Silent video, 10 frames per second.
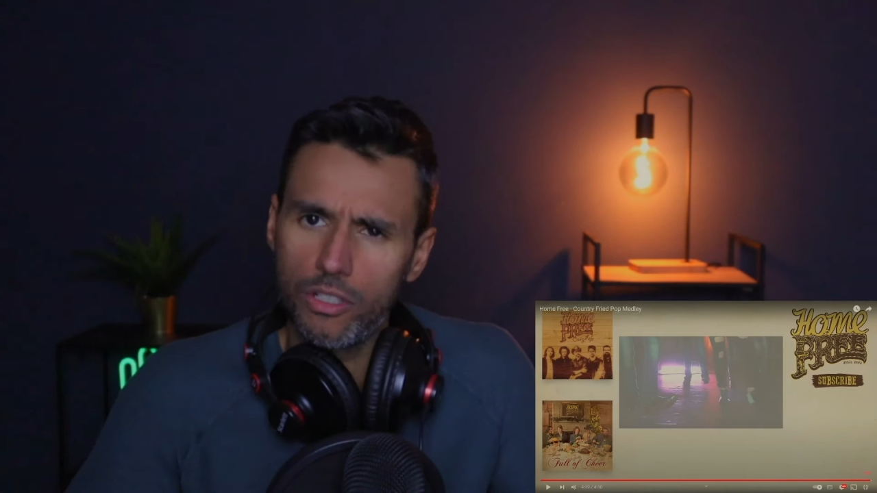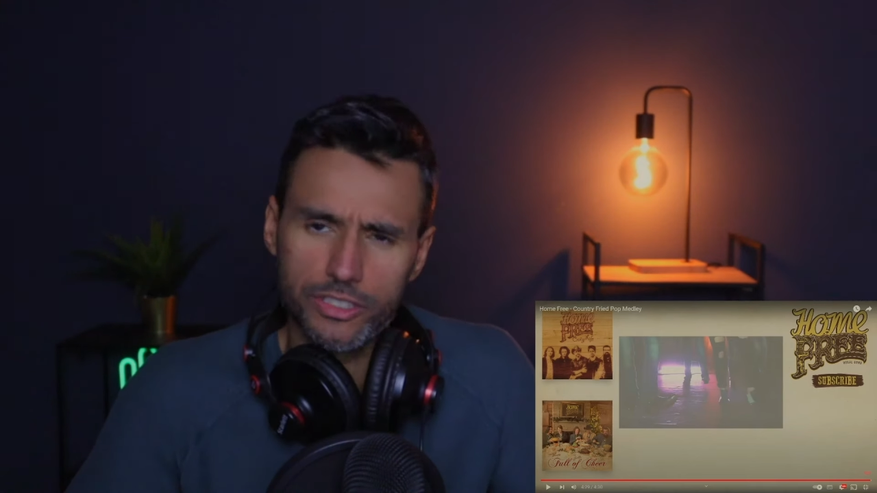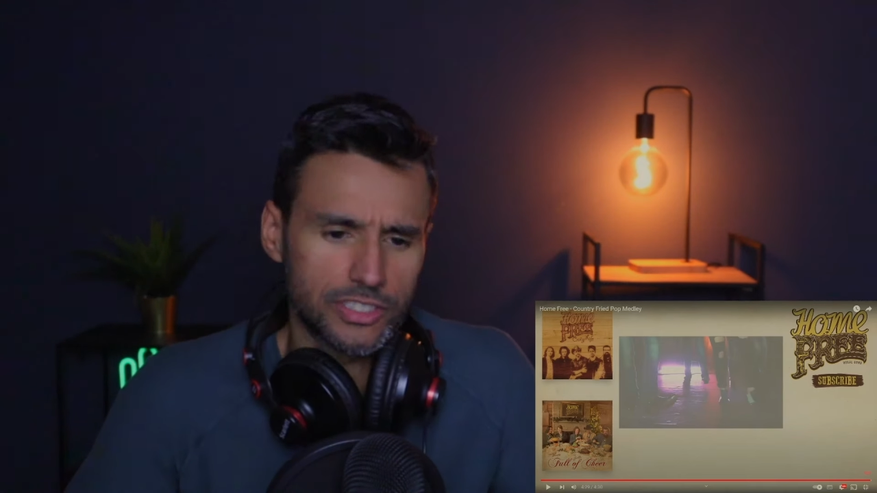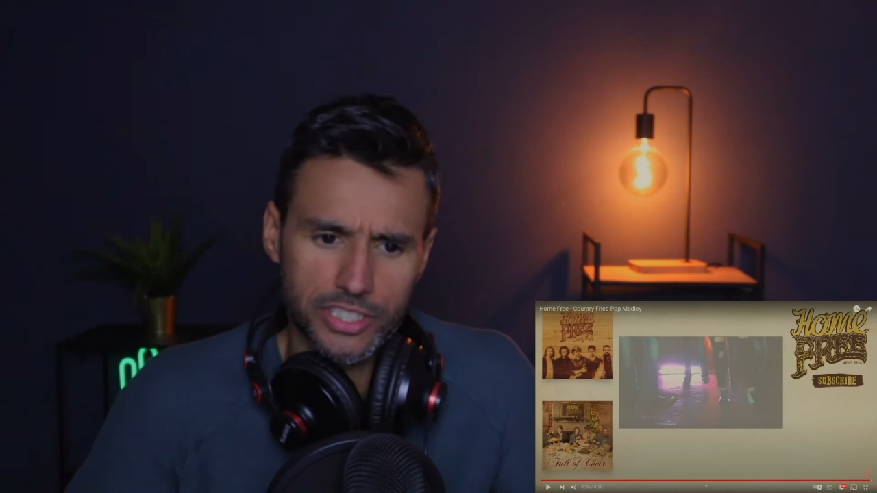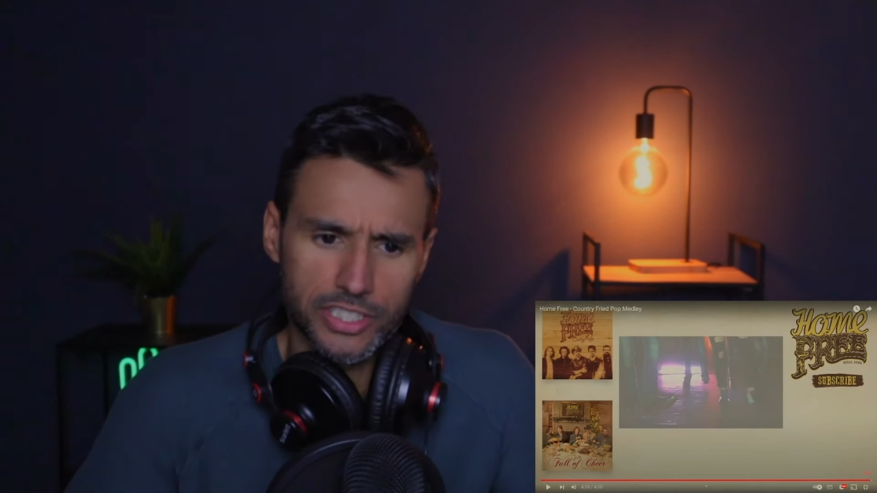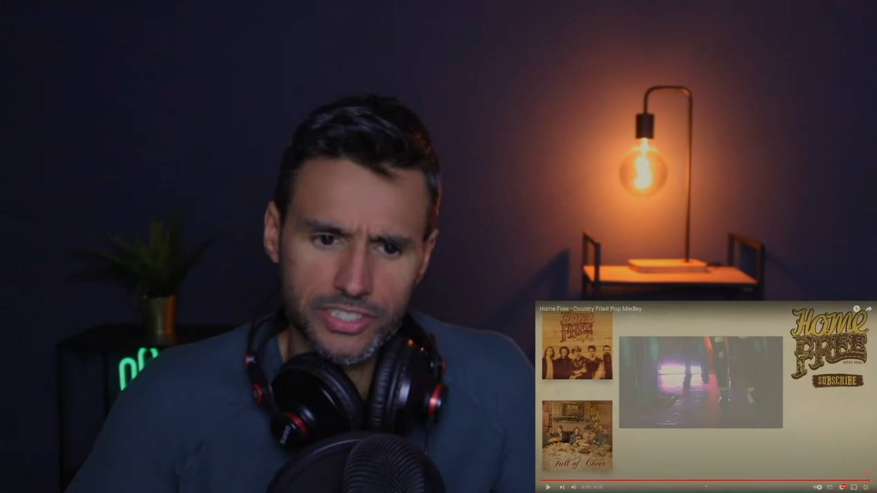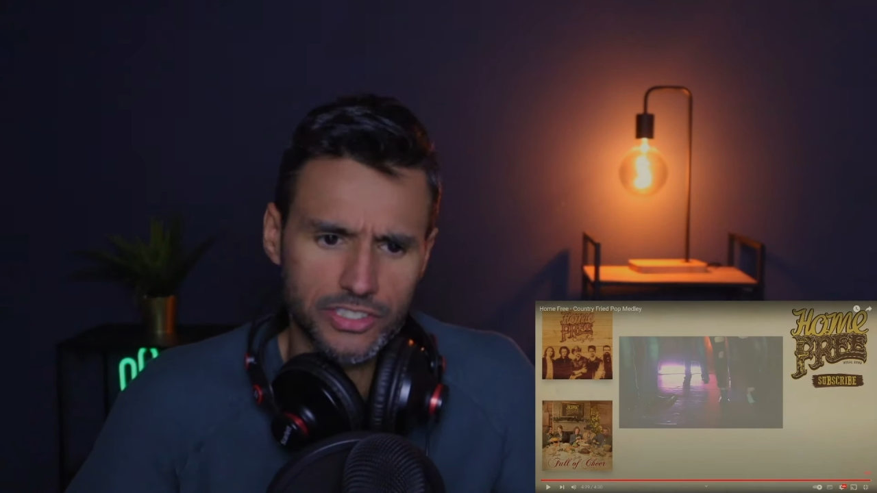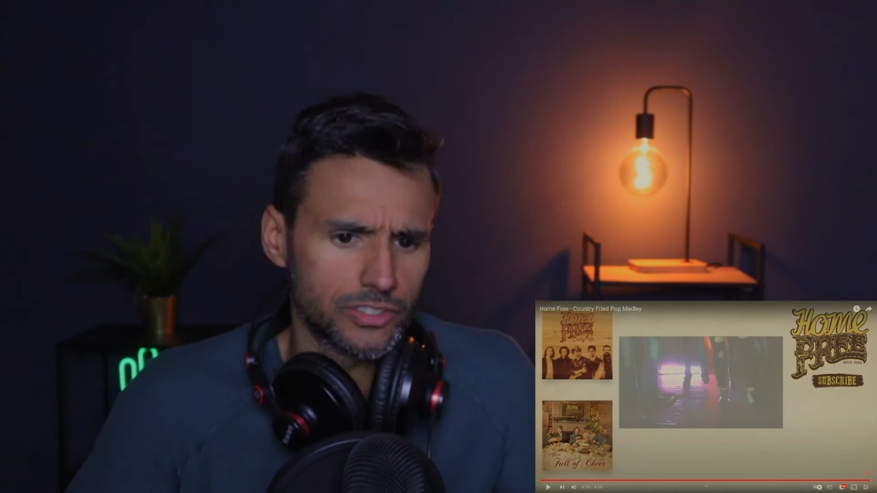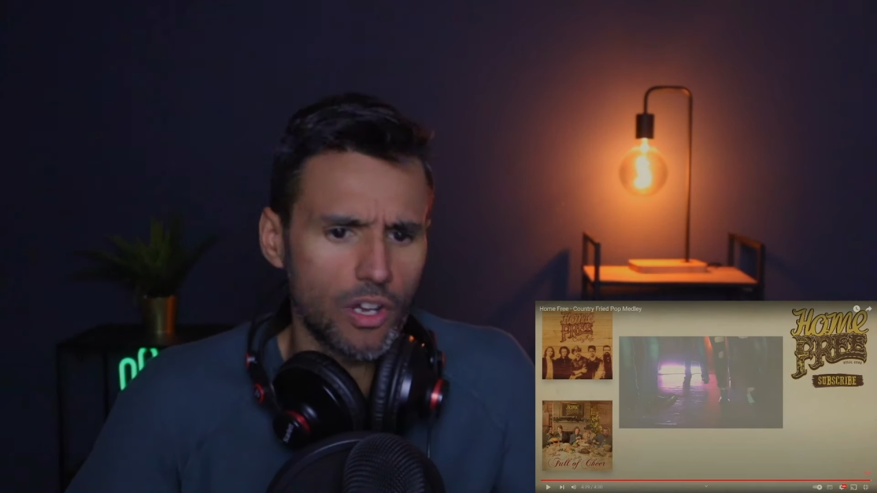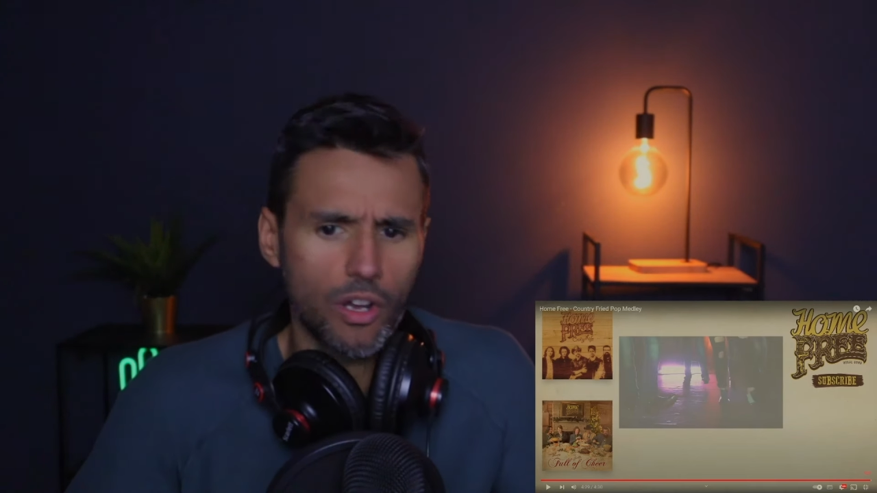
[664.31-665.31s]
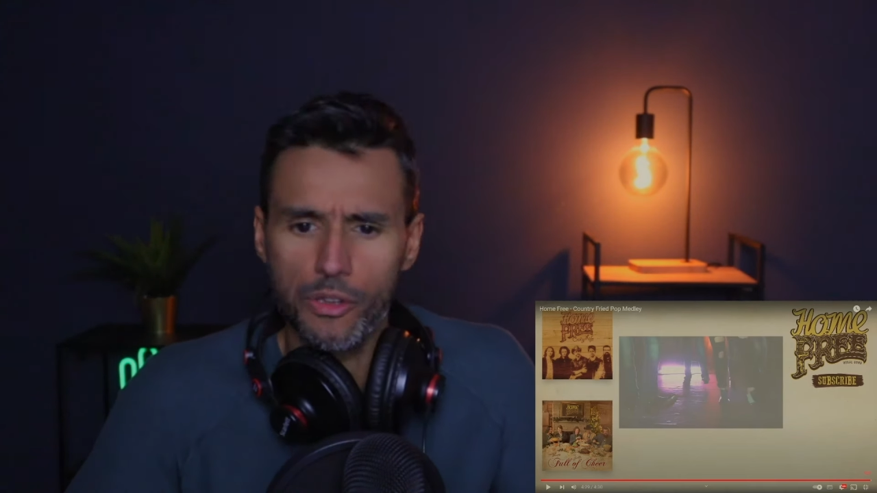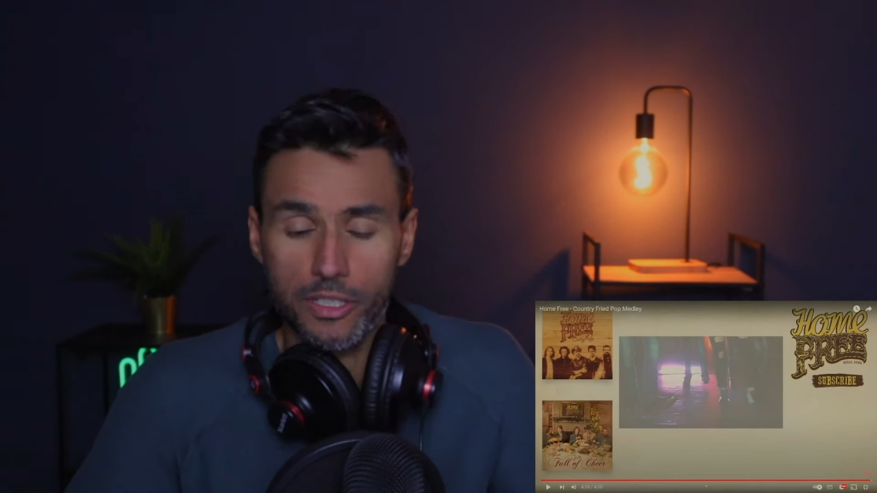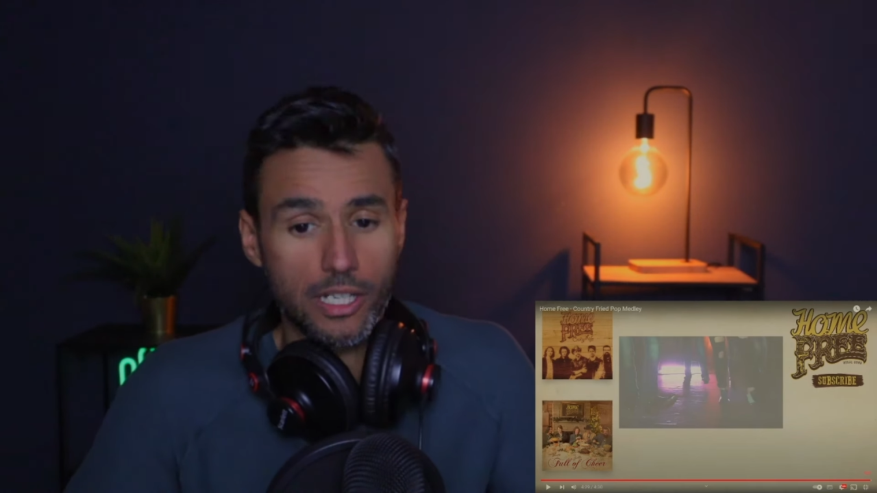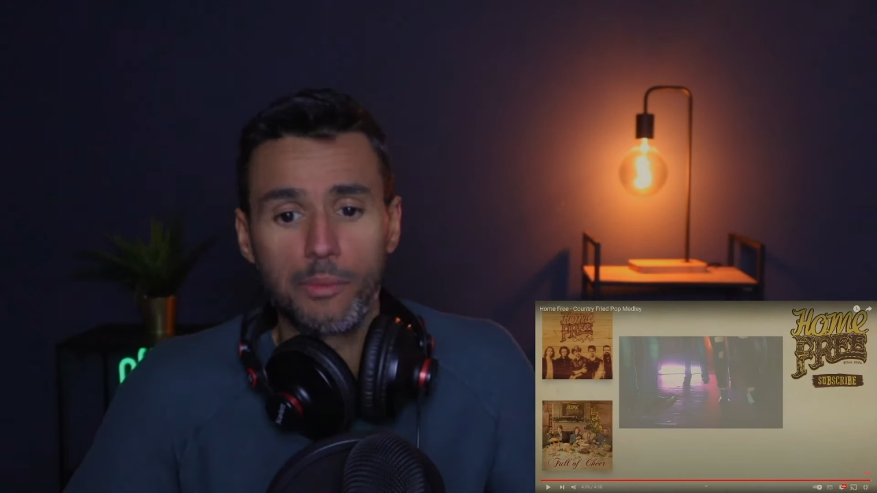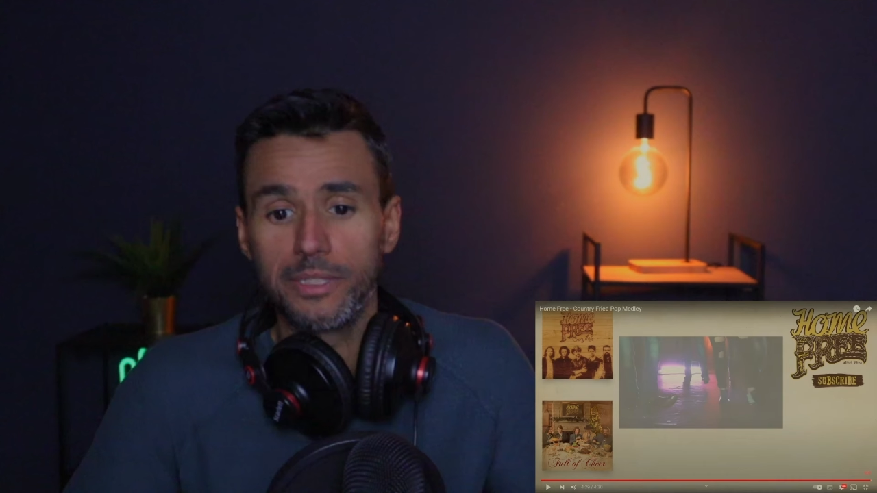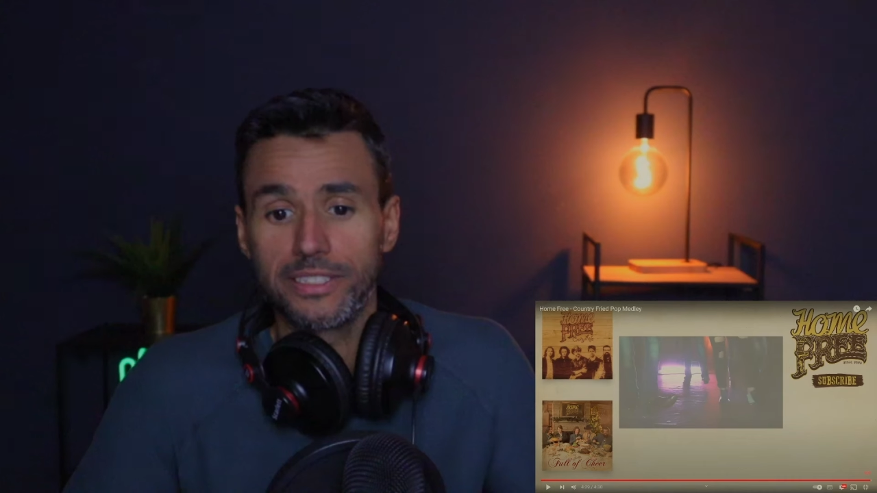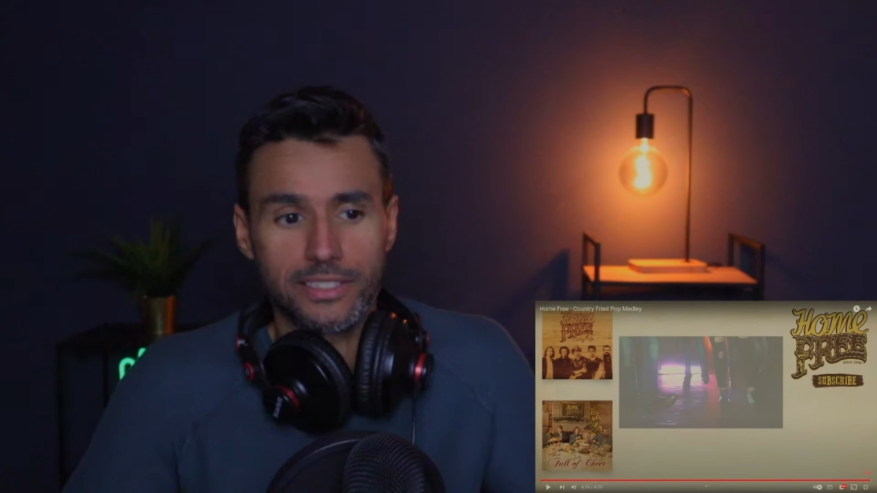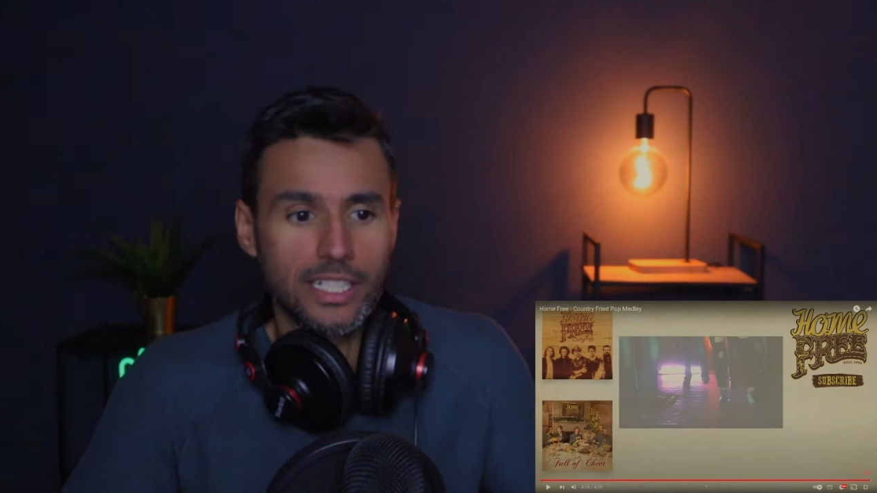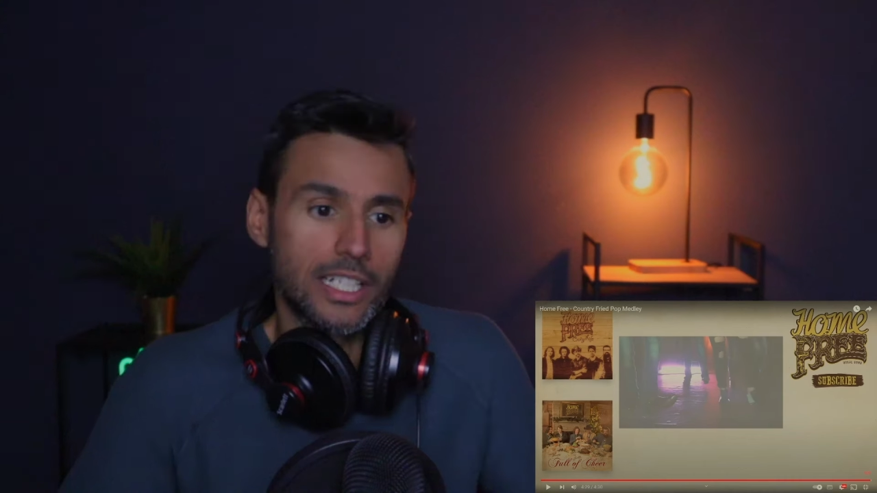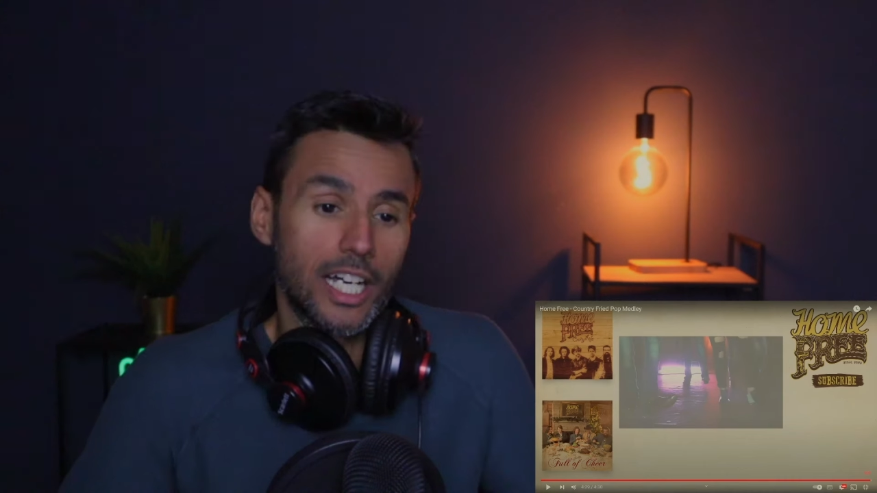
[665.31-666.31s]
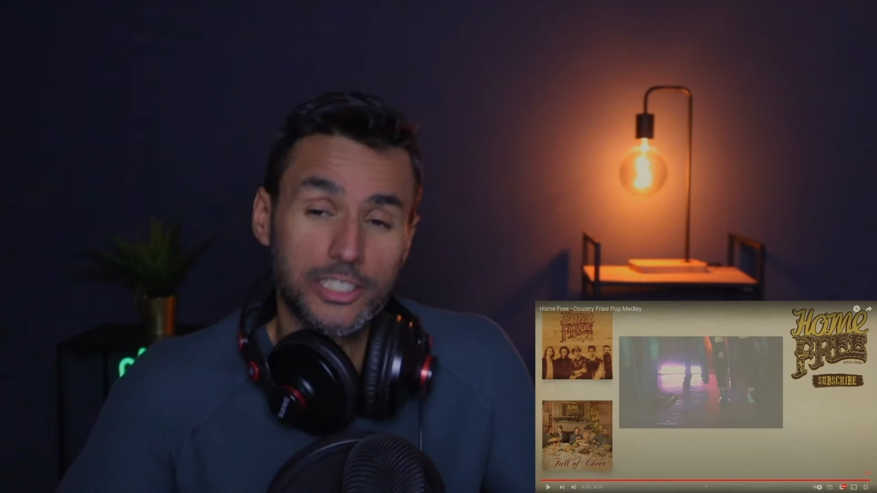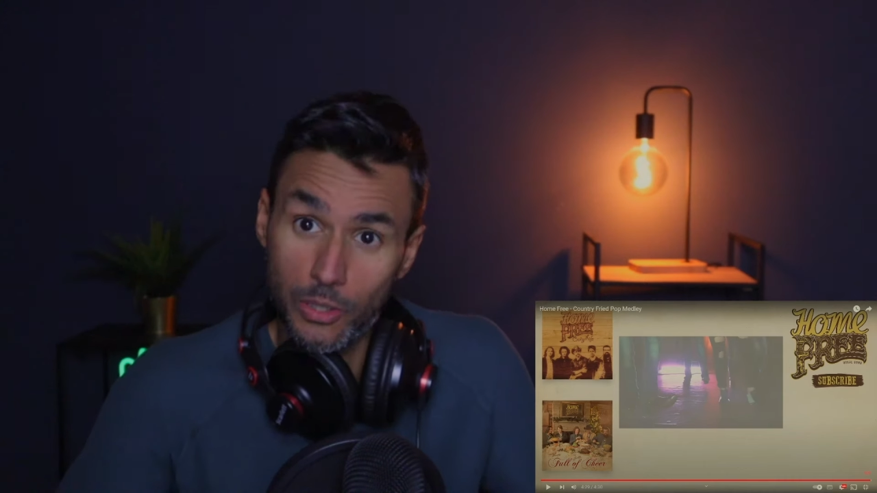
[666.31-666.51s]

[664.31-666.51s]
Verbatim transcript: all the suggestions, all the comments.